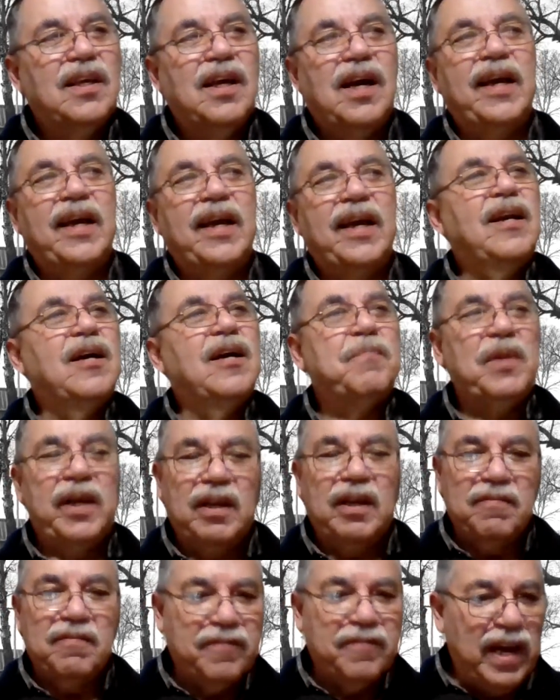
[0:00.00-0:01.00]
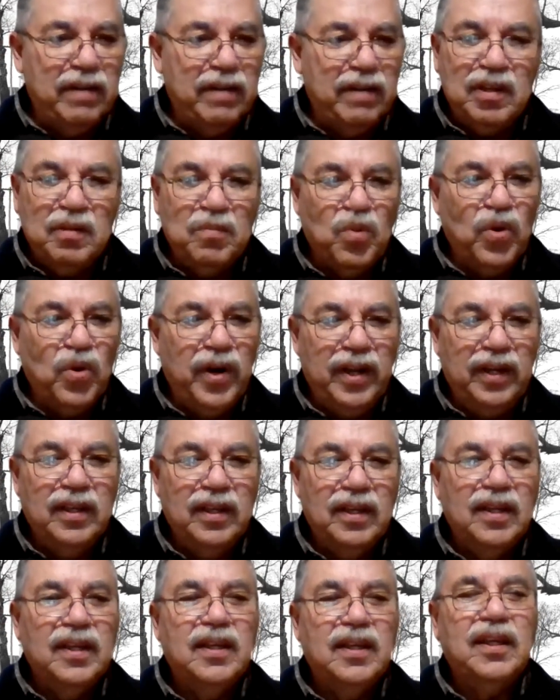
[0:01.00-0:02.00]
I get up like at 5 in the morning.
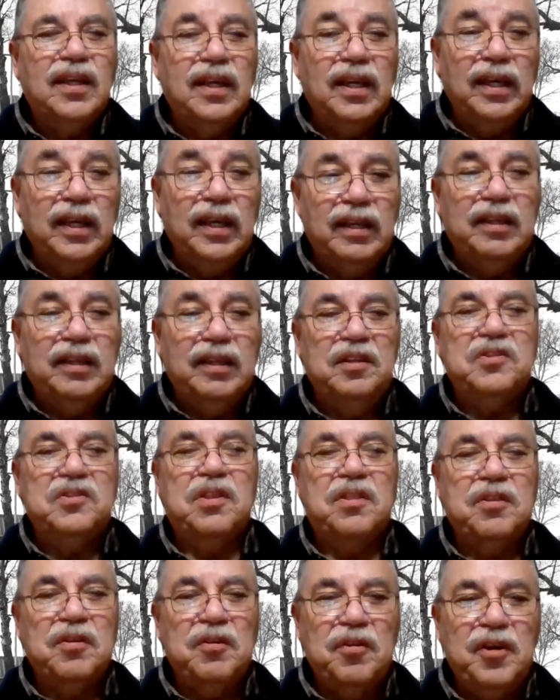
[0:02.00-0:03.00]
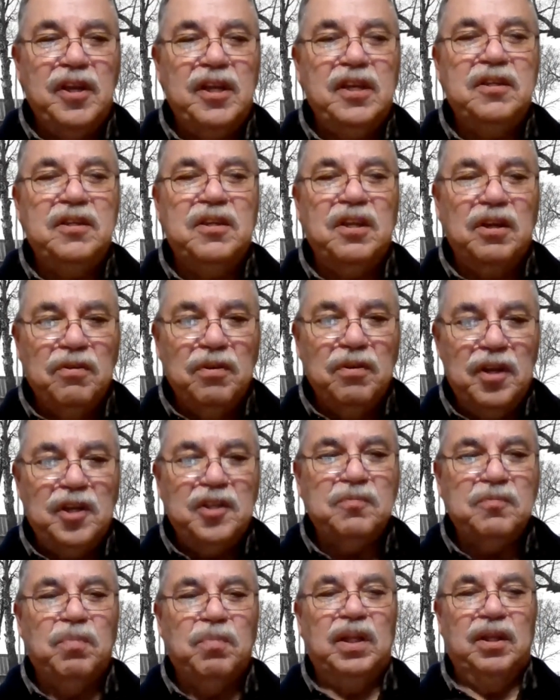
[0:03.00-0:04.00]
It is 30
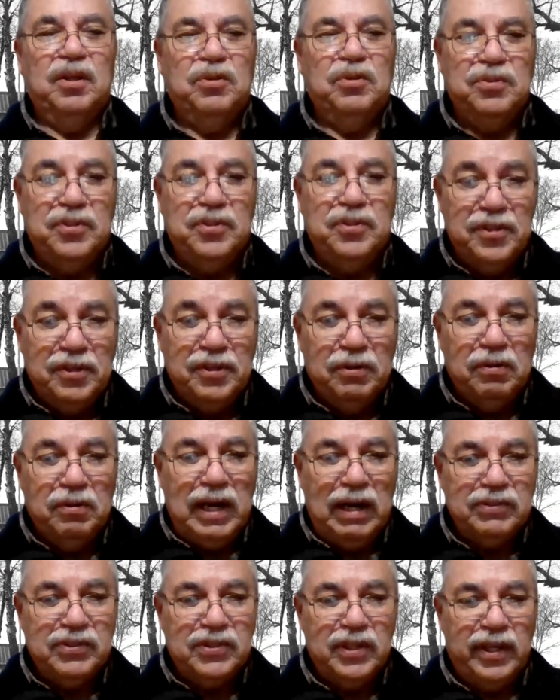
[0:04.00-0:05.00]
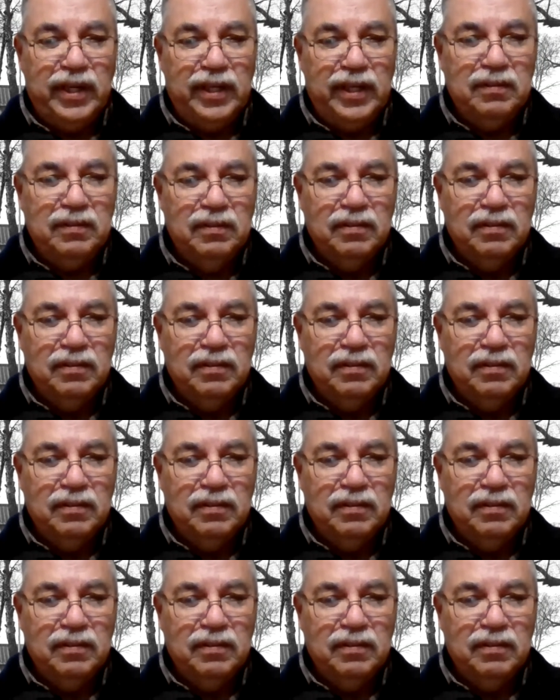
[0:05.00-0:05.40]
degrees below zero outside.